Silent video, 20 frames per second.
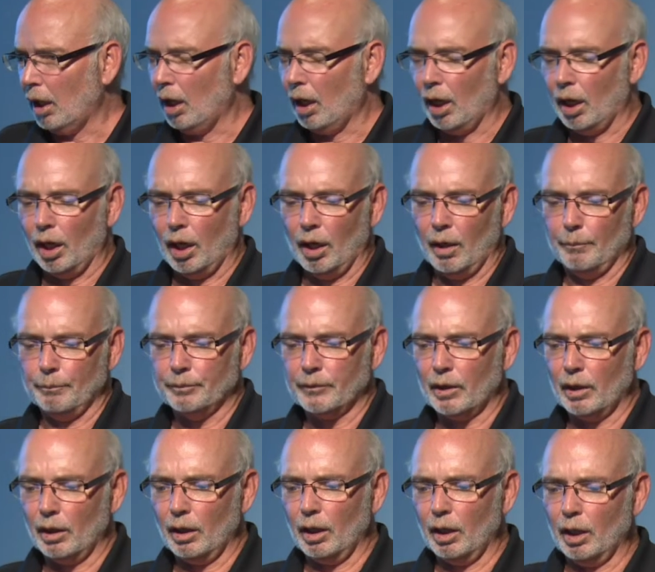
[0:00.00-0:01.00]
of
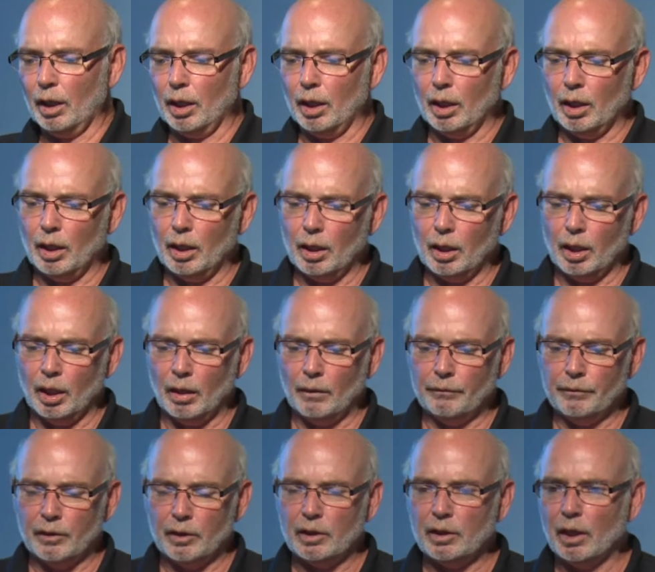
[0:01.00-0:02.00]

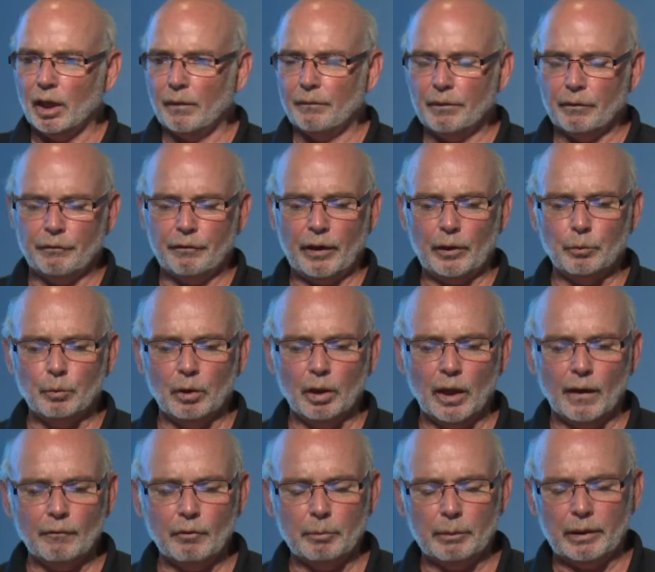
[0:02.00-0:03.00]
the federal
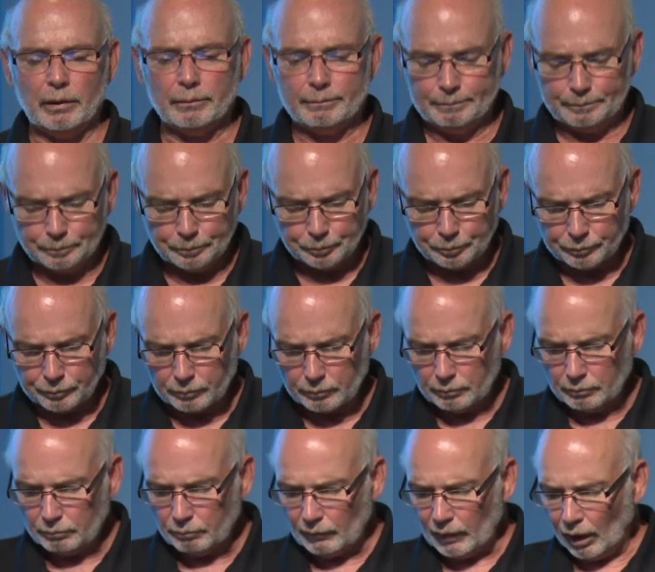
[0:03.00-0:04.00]
government.
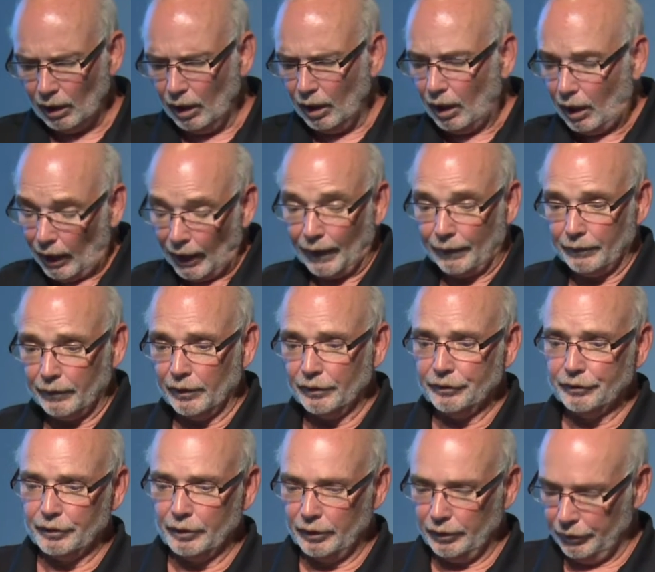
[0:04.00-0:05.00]
And
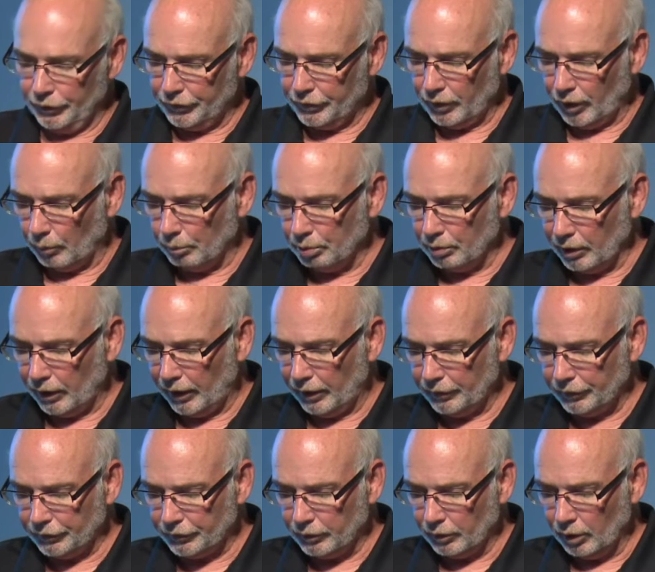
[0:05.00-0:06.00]
this is a
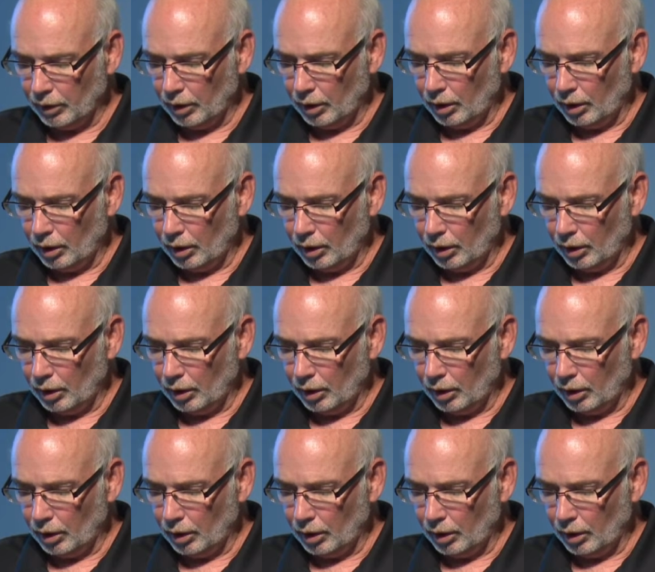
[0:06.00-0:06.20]
place